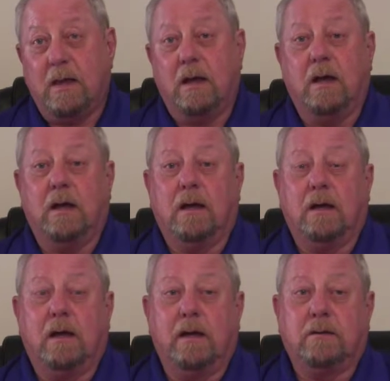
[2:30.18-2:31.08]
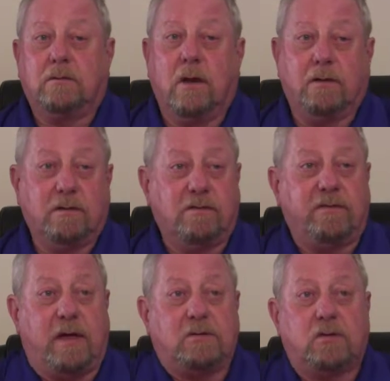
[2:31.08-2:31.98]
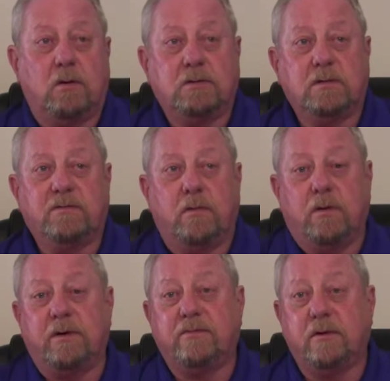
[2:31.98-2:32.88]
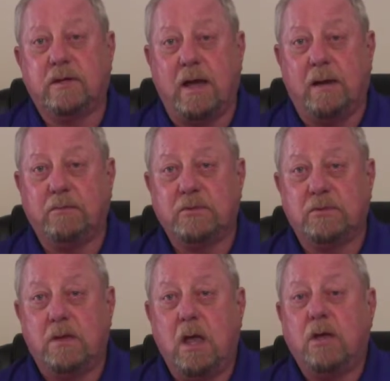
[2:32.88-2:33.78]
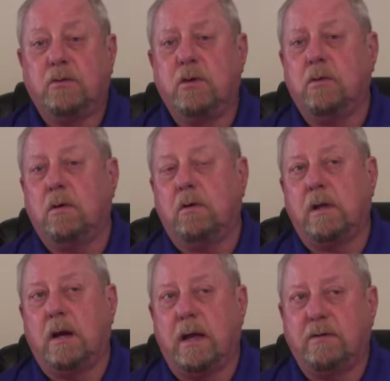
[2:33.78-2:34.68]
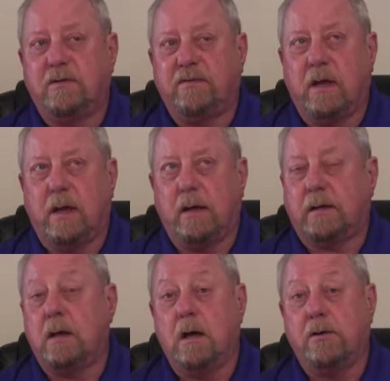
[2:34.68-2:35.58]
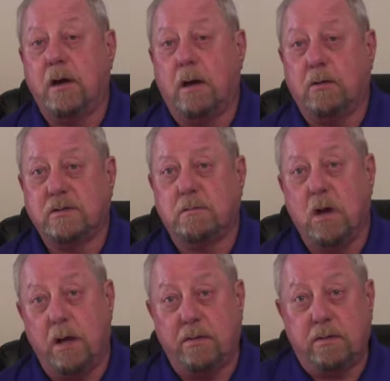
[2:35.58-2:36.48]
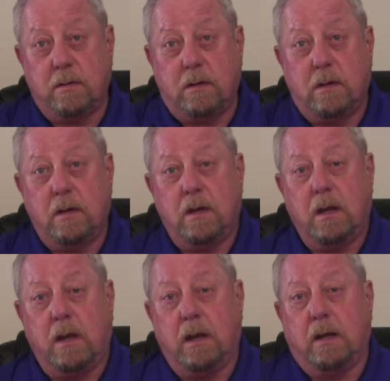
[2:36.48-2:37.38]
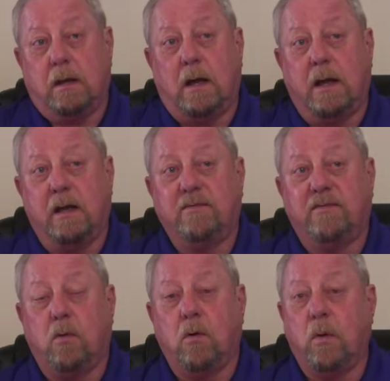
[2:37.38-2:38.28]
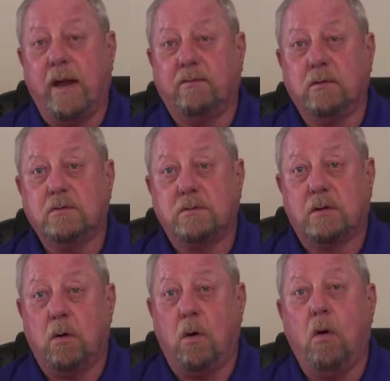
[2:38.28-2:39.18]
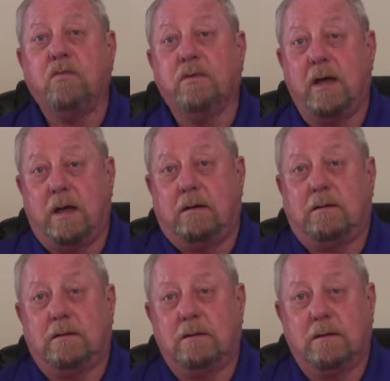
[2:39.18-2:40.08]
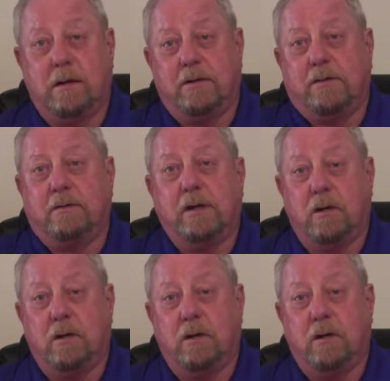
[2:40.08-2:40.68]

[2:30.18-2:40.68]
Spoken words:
I had gone to the flight surgeon 4 different times. You were only allowed to fly like 100 hours a month. And I had 4 waivers to go over that 100,